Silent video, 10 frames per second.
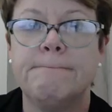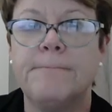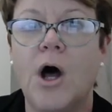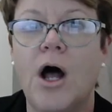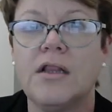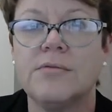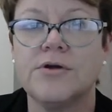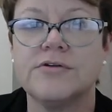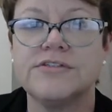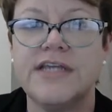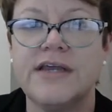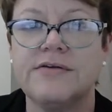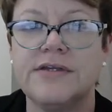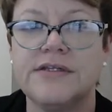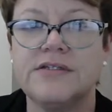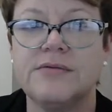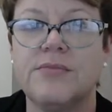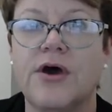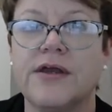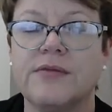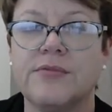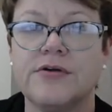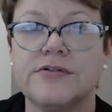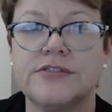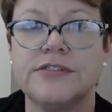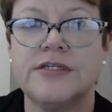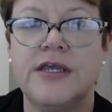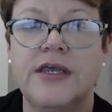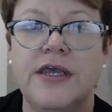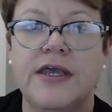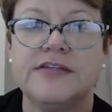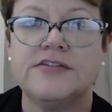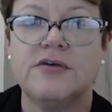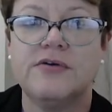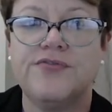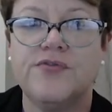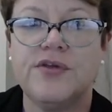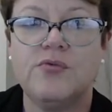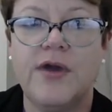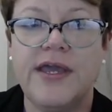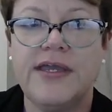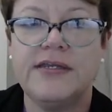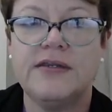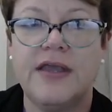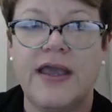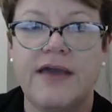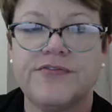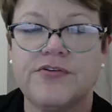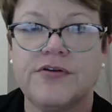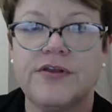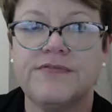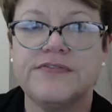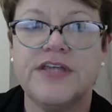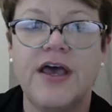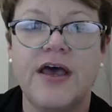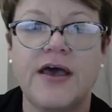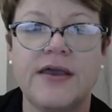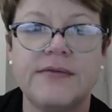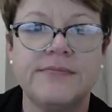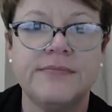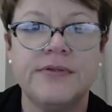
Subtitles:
polymers down into monomers. And so if we wait after enough time,